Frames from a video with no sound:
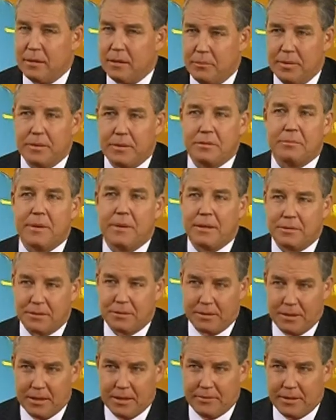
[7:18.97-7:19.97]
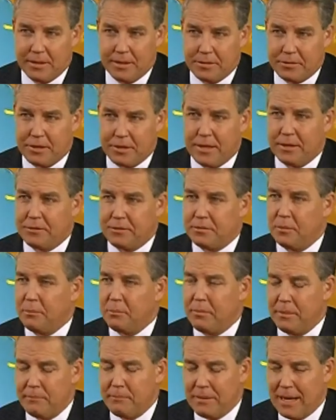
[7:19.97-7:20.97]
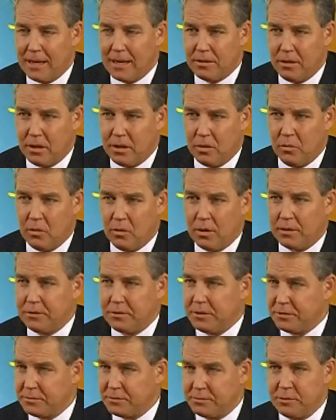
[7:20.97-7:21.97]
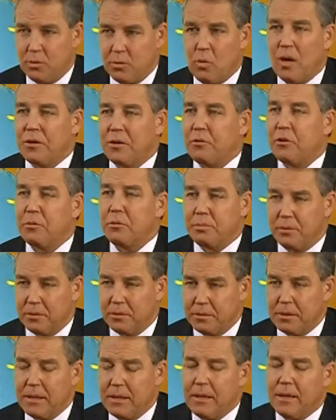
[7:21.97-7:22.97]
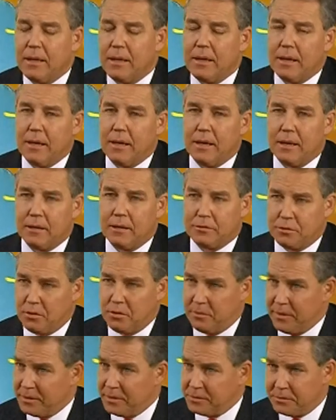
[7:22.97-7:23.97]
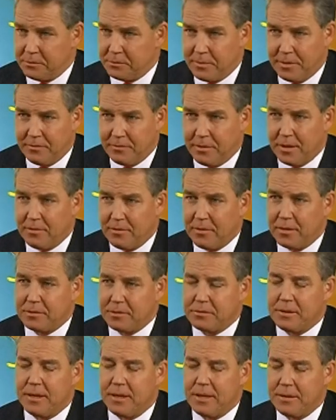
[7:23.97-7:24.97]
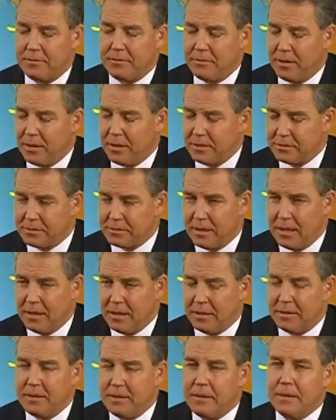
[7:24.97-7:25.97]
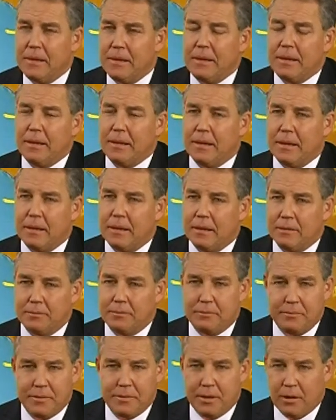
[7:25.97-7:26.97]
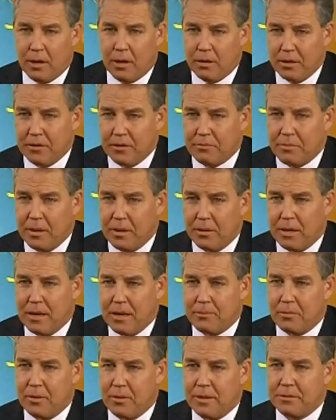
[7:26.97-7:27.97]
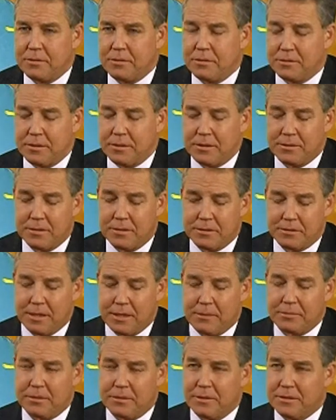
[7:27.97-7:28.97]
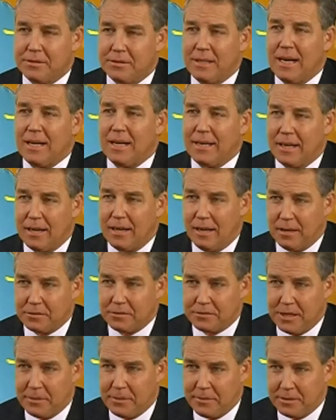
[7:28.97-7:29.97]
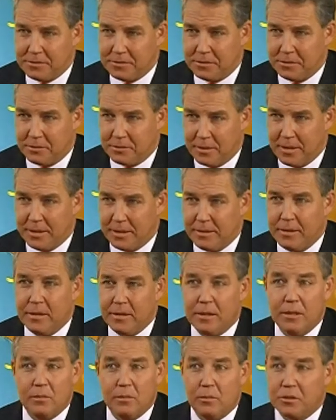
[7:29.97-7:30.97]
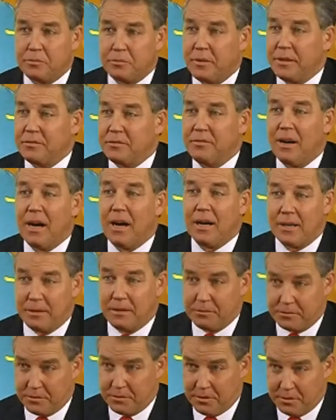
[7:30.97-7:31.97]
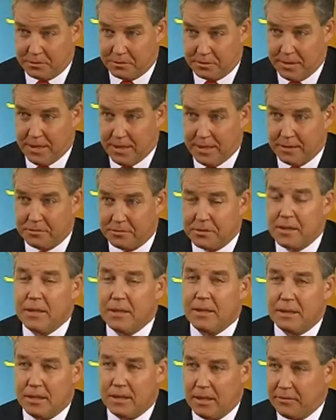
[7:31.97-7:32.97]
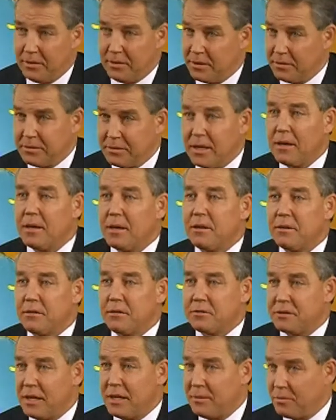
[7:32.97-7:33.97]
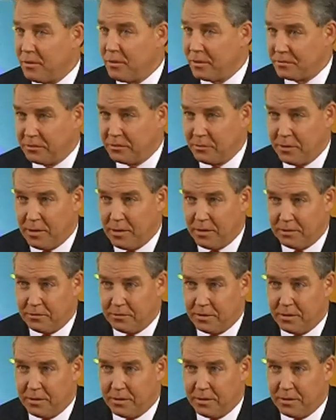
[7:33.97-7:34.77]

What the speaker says: the business made a significant change. The backlog of work just quadrupled. So the business has been very, very steady, very solid. Our lift boat operation since inception has not had a lost time incident rate, which speaks volumes for those guys, because they're under the same pressure that we are in